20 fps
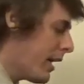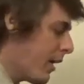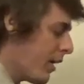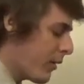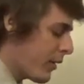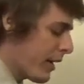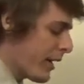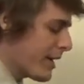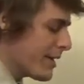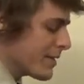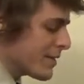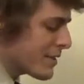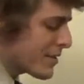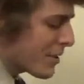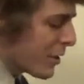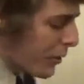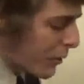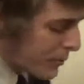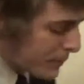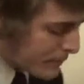Okay,
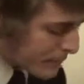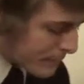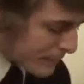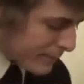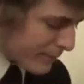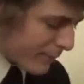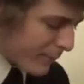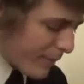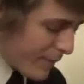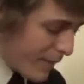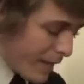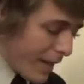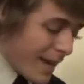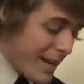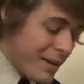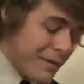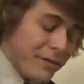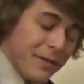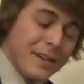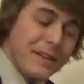so,
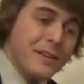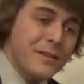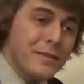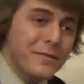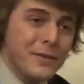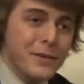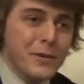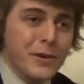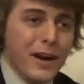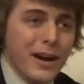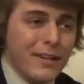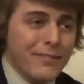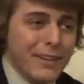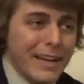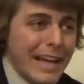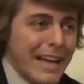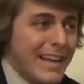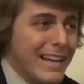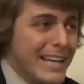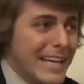and if any of you have
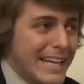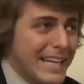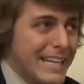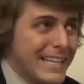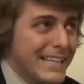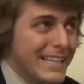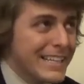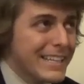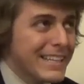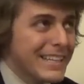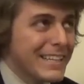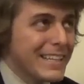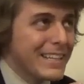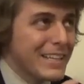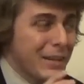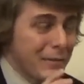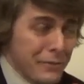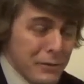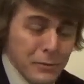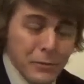
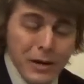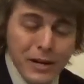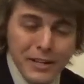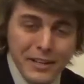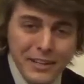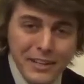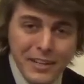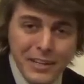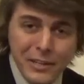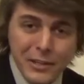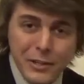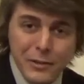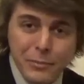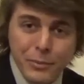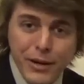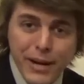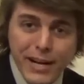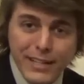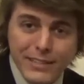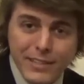if you want a good
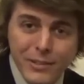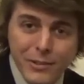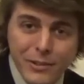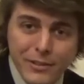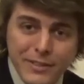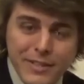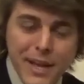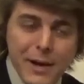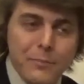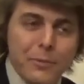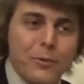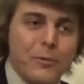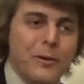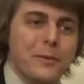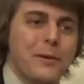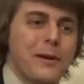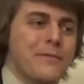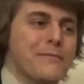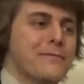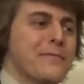practical example,
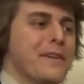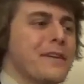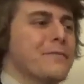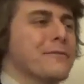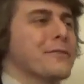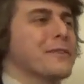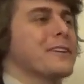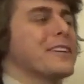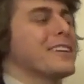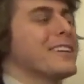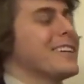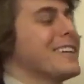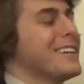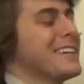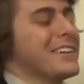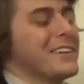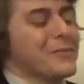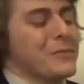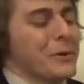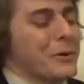one of my favorite
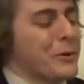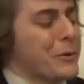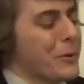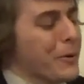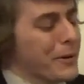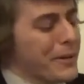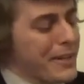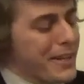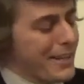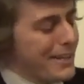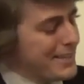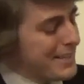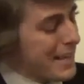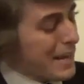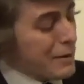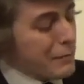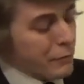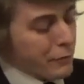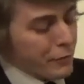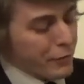recordings
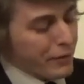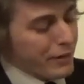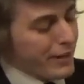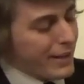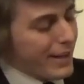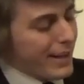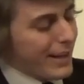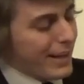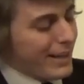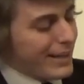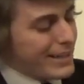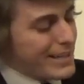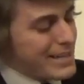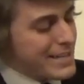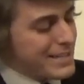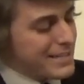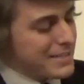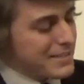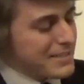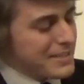ever
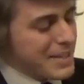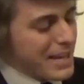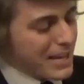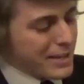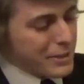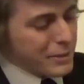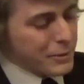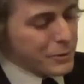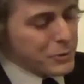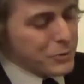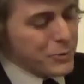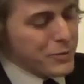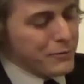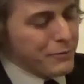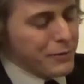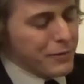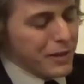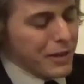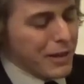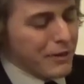is Daniel
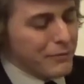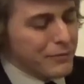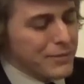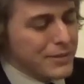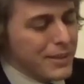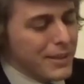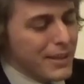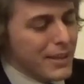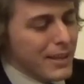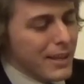Trifonov's